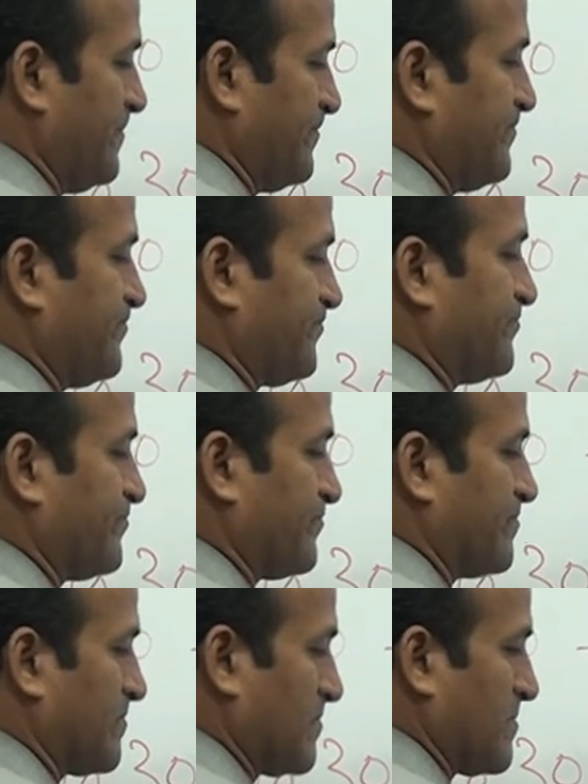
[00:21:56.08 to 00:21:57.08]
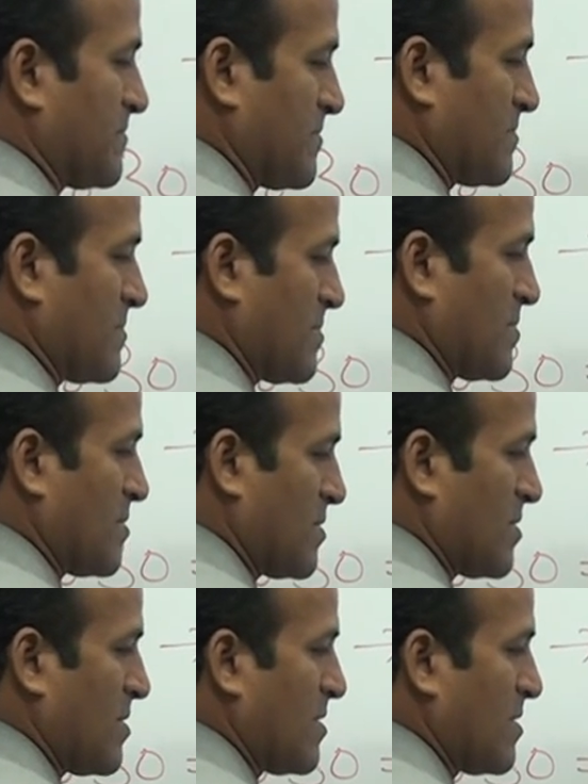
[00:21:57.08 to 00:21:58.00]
Nothing is said.